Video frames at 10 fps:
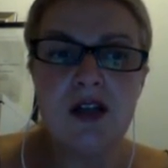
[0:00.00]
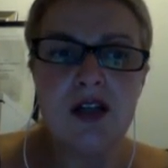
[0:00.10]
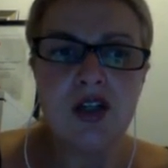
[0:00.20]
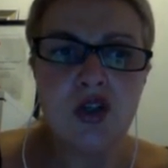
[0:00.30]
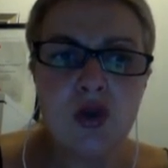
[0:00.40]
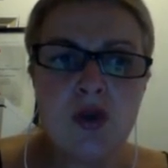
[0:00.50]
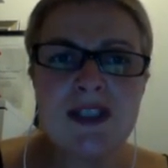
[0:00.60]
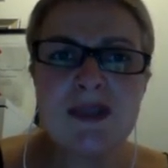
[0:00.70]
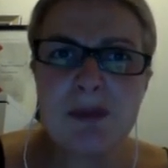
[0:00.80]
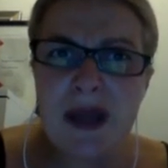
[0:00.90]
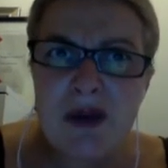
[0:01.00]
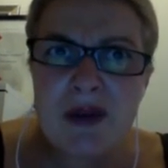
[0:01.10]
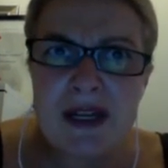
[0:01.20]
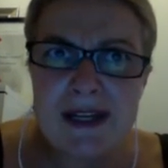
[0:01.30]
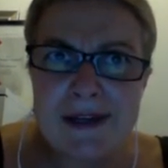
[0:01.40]
Use
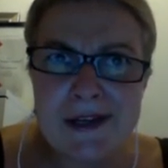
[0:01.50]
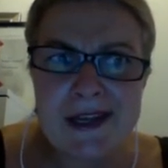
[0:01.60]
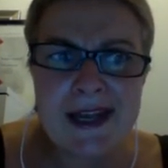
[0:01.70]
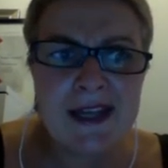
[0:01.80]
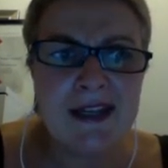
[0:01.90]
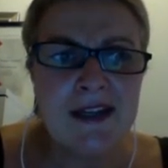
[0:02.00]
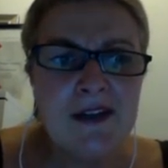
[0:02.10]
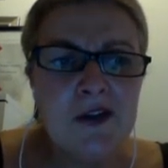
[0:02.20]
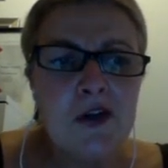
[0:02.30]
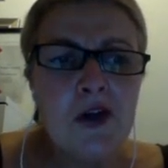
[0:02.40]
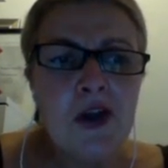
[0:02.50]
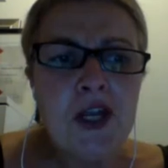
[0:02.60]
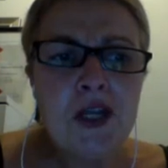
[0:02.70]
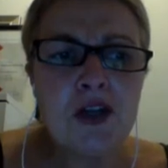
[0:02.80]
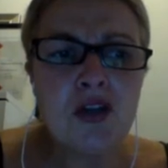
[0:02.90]
sparingly, okay?
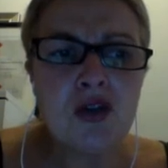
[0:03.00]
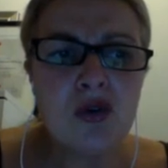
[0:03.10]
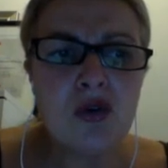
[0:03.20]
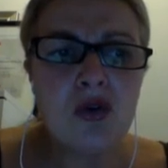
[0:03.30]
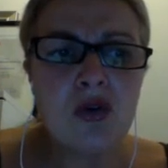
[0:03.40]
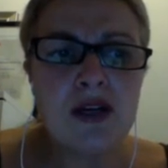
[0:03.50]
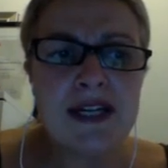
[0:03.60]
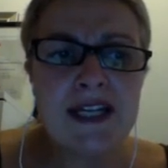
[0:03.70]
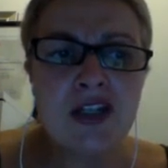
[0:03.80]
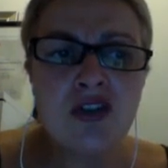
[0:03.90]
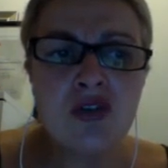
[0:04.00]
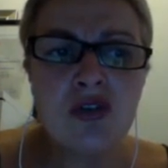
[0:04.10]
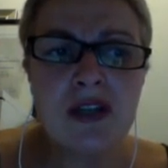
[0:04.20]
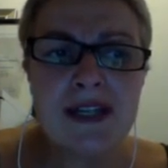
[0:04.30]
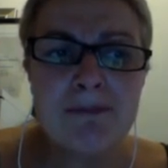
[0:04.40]
In your
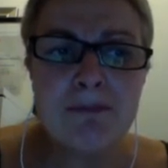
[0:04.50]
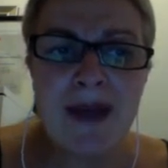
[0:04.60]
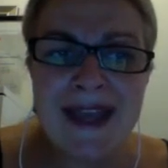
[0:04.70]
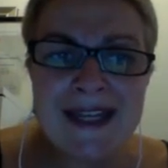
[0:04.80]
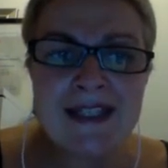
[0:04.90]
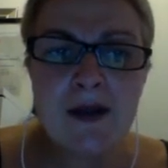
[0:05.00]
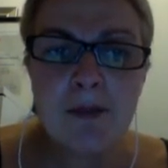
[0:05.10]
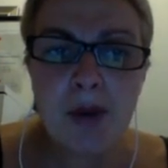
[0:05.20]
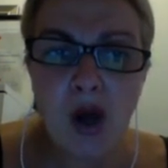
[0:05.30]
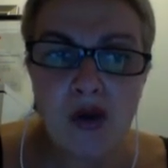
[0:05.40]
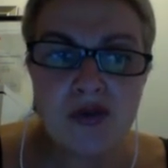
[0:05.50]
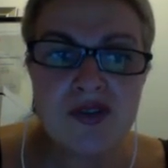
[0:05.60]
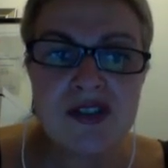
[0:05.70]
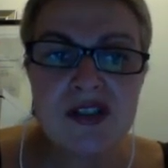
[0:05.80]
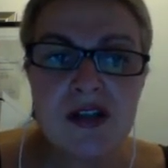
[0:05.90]
main
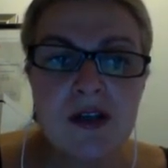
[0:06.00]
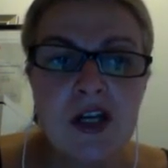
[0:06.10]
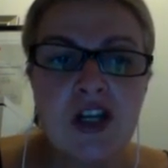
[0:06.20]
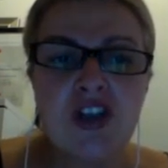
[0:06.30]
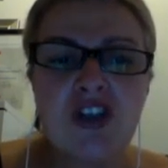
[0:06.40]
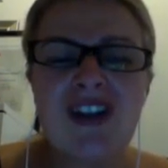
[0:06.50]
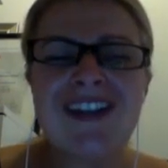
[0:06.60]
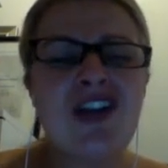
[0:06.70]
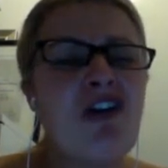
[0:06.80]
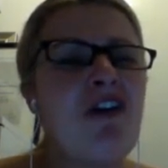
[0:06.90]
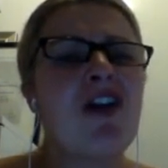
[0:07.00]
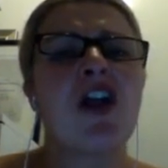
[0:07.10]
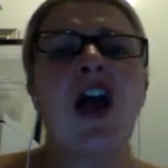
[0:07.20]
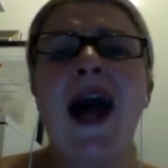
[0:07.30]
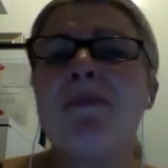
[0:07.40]
post,
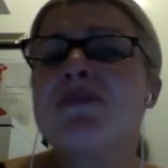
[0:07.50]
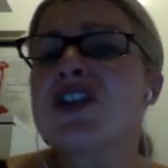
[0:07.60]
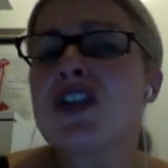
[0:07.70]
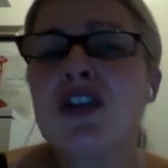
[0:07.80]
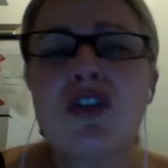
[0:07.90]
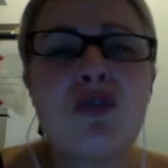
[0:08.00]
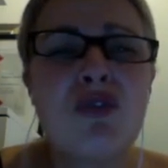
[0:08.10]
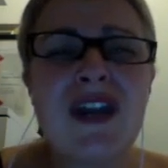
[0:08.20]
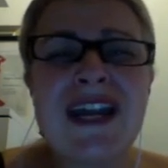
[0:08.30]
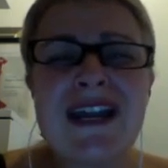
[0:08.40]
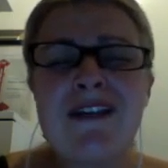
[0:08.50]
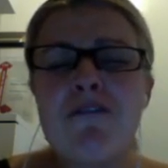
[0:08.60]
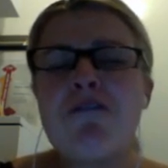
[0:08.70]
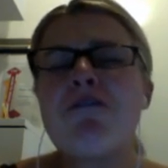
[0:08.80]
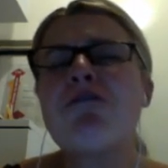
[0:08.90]
up to 3,
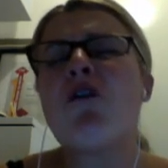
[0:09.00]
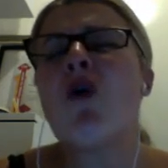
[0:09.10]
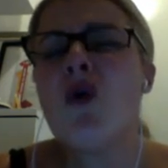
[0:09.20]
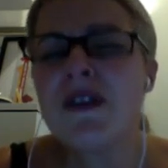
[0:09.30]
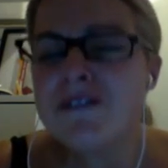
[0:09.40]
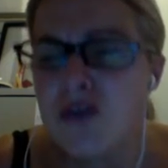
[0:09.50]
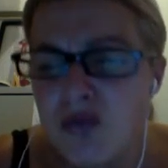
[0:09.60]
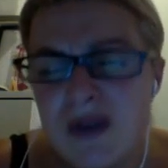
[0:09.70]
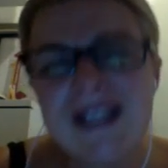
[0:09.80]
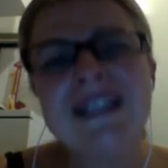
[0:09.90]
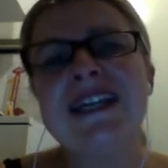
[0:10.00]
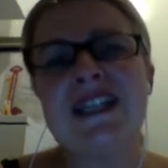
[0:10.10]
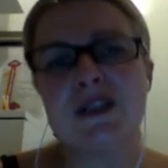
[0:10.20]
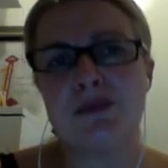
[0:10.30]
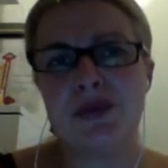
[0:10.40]
4 if you really
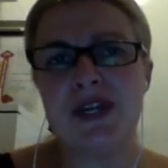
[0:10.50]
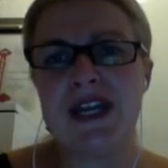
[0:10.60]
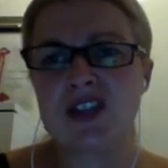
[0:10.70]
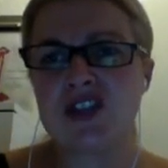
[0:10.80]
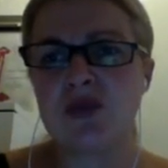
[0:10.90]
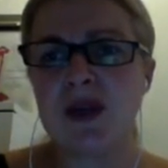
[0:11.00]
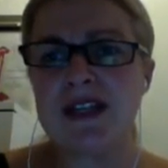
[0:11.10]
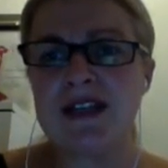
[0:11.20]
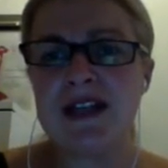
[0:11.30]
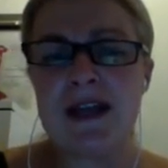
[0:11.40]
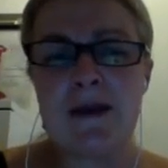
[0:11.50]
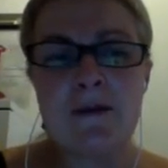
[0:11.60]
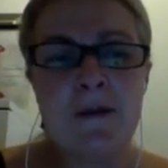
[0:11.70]
need to put an extra one in there.